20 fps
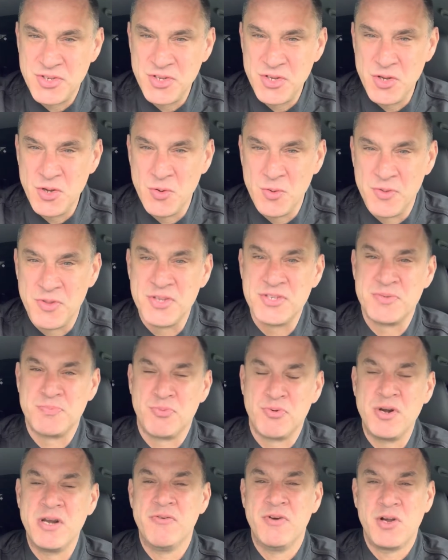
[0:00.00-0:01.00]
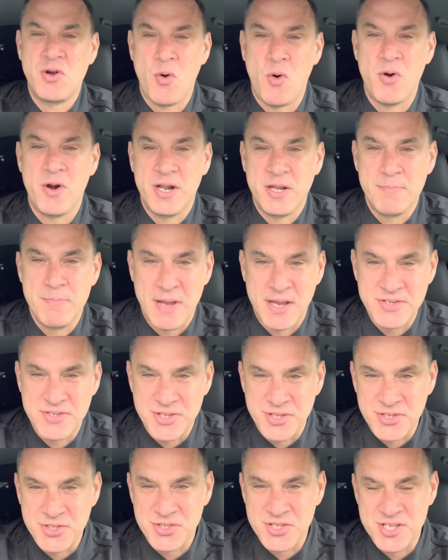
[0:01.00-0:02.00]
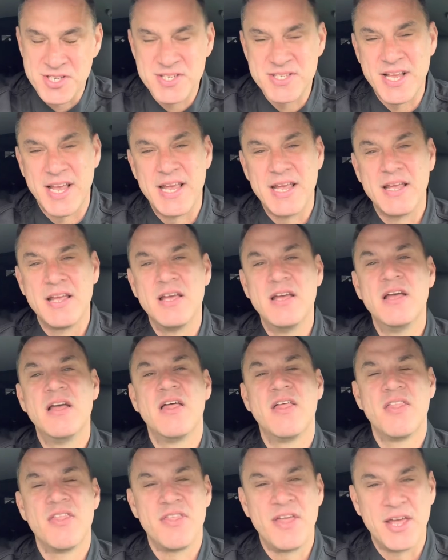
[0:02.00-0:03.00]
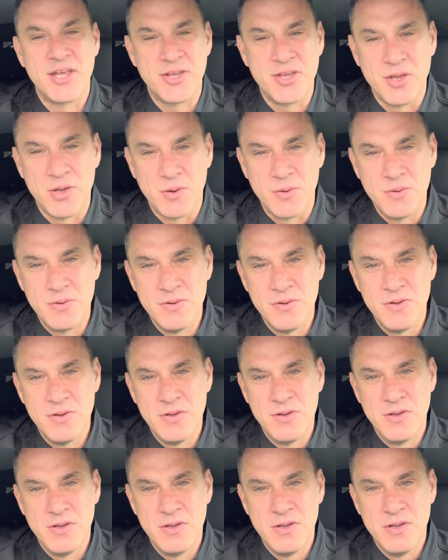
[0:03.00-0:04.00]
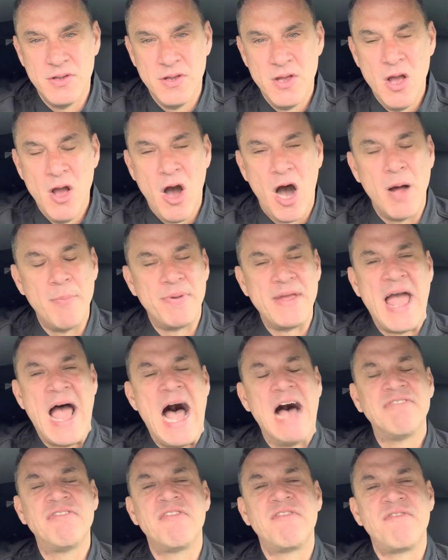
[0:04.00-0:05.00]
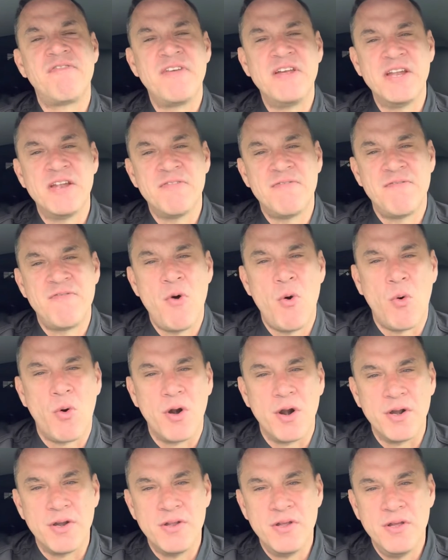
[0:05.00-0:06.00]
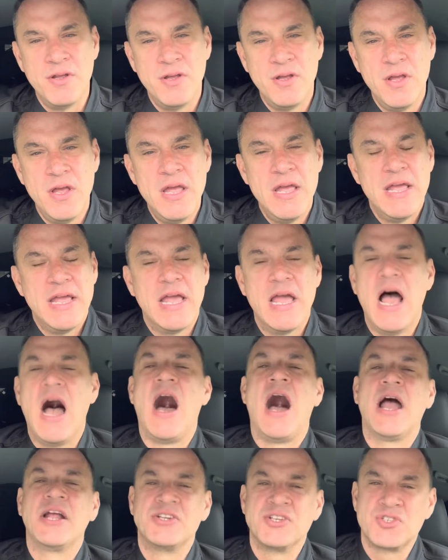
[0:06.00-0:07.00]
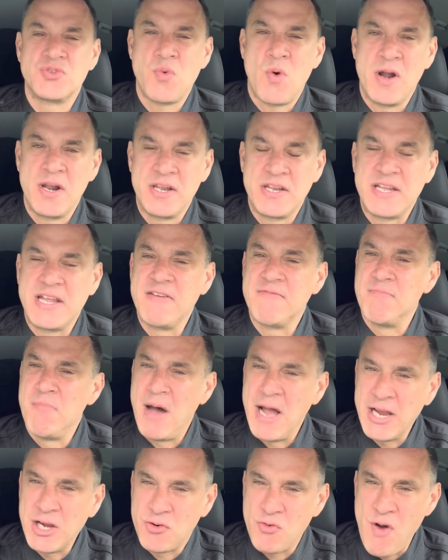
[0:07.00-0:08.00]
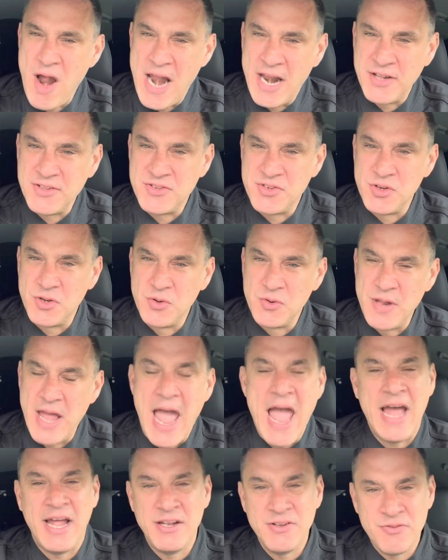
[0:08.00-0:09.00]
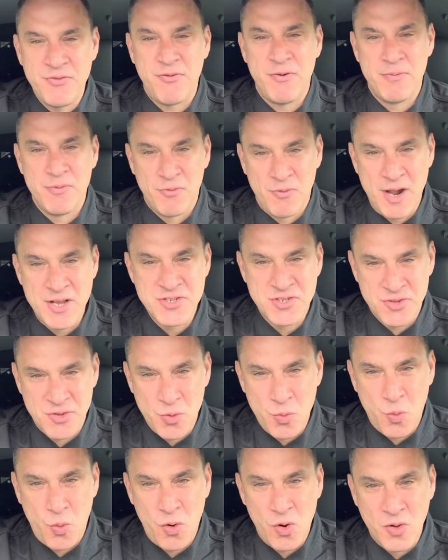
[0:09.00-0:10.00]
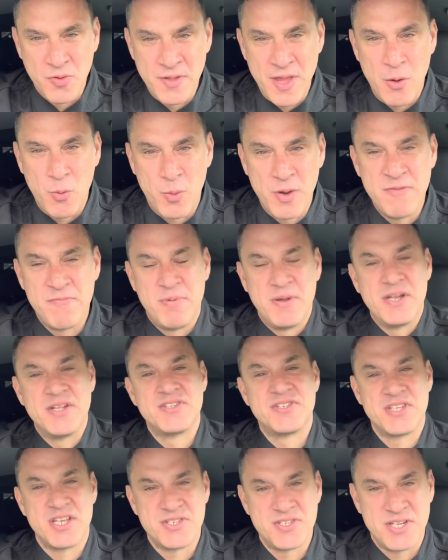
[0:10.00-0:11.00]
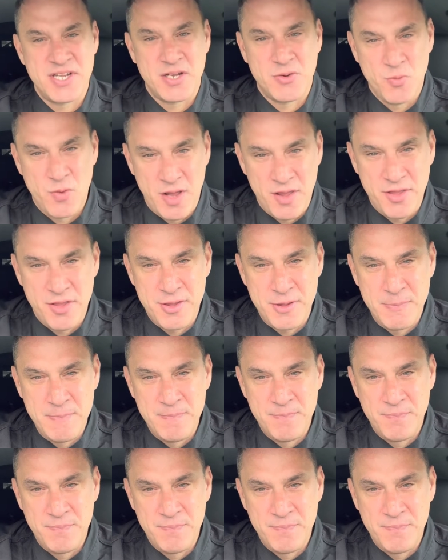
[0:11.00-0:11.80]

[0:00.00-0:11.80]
to you this pre recording message to say thank you. On behalf of Feed It Forward, I just wanted to give my gratitude and from the rest of the world that we've been assisting with.